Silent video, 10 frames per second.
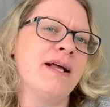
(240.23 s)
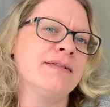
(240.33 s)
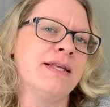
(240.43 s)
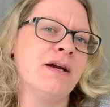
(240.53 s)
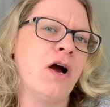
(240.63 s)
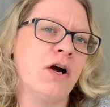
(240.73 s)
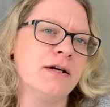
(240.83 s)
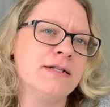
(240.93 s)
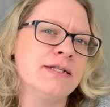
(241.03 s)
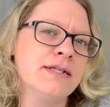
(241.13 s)
that
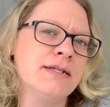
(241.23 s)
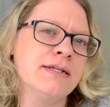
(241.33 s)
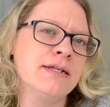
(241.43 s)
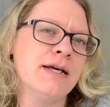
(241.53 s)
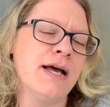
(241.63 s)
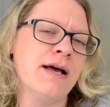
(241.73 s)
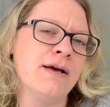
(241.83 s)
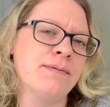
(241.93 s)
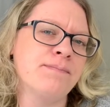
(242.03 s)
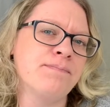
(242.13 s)
aren't,
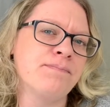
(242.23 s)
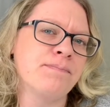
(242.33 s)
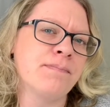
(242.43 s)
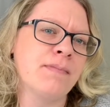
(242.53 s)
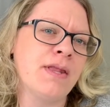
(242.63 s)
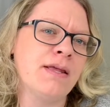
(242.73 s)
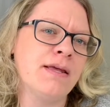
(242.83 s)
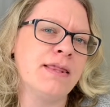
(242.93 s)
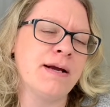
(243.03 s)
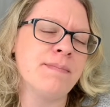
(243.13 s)

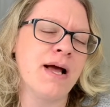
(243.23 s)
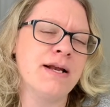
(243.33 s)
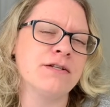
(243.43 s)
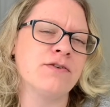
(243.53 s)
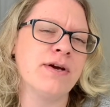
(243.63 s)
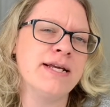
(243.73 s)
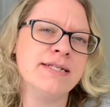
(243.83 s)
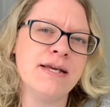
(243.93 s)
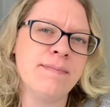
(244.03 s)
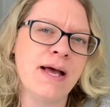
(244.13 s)
that I'm not as
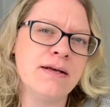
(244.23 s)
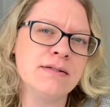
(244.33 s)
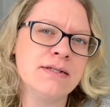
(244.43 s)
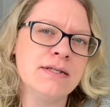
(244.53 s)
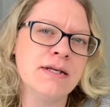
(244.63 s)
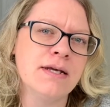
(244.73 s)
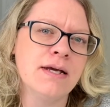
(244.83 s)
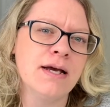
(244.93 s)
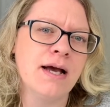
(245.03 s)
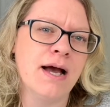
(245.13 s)
crazy about,
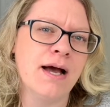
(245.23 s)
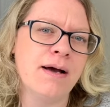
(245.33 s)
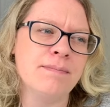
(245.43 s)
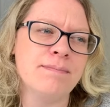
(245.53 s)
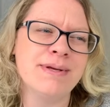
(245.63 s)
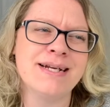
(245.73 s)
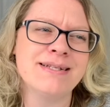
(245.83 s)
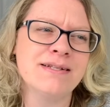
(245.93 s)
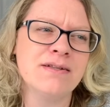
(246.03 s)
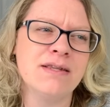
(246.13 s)
but I
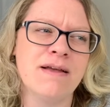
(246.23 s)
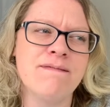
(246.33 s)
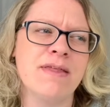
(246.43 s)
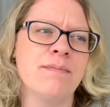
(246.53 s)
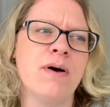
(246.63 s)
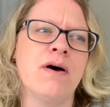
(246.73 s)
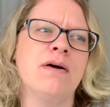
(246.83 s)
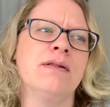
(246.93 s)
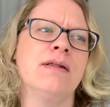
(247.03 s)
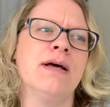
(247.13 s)
still love them
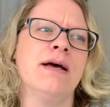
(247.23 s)
all.